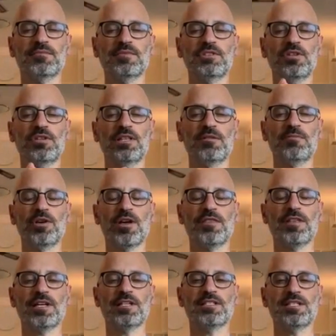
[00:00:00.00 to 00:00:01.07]
So let the
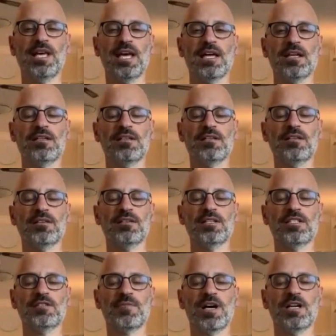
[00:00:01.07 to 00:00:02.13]
breath extend
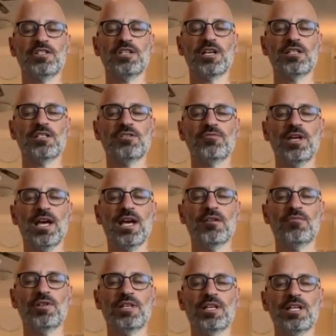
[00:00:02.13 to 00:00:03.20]
as much as you
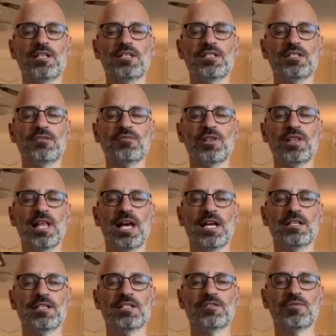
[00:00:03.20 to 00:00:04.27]
can with ease, with
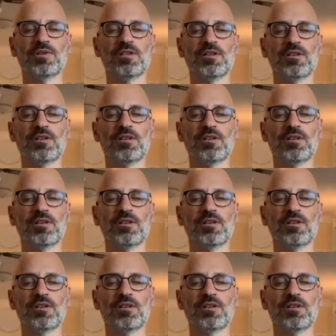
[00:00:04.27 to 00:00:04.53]
lightness, with